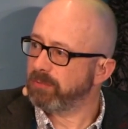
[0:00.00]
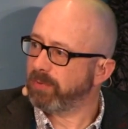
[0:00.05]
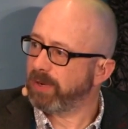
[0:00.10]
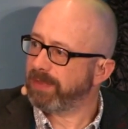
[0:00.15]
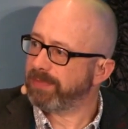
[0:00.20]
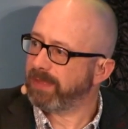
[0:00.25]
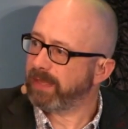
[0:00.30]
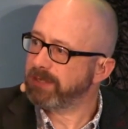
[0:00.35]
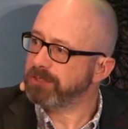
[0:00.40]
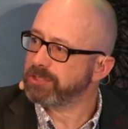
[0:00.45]
where
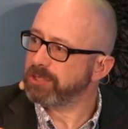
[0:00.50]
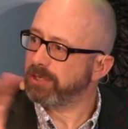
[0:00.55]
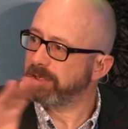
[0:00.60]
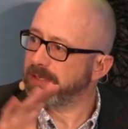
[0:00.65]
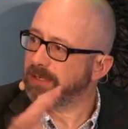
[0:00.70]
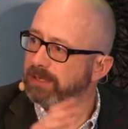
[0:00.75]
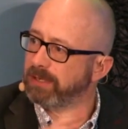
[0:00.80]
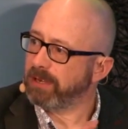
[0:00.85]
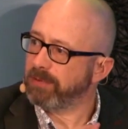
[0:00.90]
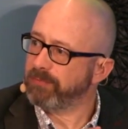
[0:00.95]
that journey
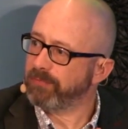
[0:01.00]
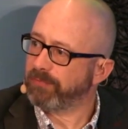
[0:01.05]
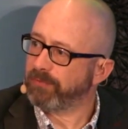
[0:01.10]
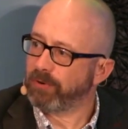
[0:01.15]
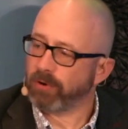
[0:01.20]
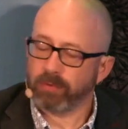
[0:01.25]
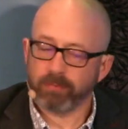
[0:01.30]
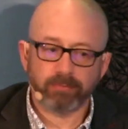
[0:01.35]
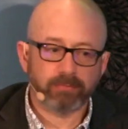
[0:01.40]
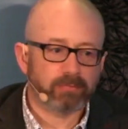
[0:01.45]
had come
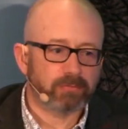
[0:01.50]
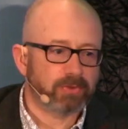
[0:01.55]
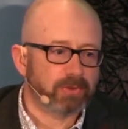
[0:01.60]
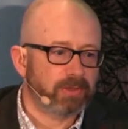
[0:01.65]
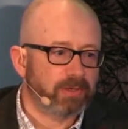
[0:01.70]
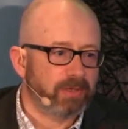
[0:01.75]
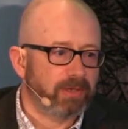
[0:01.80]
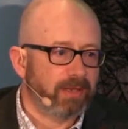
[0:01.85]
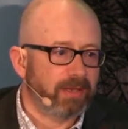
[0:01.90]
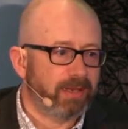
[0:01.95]
from,
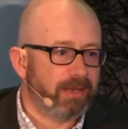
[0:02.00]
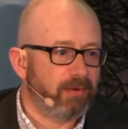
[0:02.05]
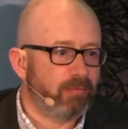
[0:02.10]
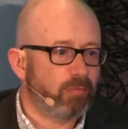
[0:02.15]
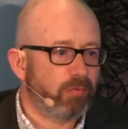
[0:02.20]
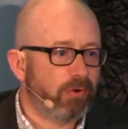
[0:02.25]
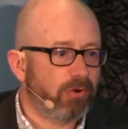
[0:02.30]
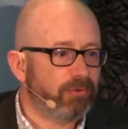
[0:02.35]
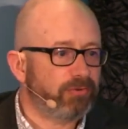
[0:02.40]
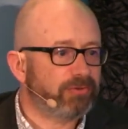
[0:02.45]
it
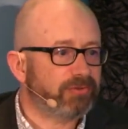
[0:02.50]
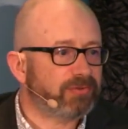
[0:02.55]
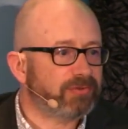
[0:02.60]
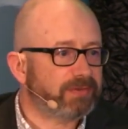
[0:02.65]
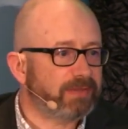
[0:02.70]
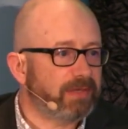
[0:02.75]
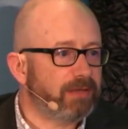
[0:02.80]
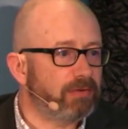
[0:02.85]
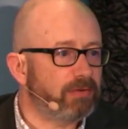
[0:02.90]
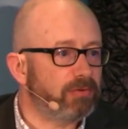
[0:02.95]
was
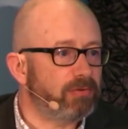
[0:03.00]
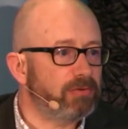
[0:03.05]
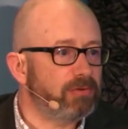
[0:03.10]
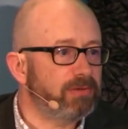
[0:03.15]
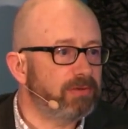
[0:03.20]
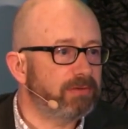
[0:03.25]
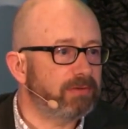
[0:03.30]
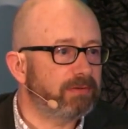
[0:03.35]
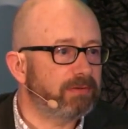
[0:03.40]
still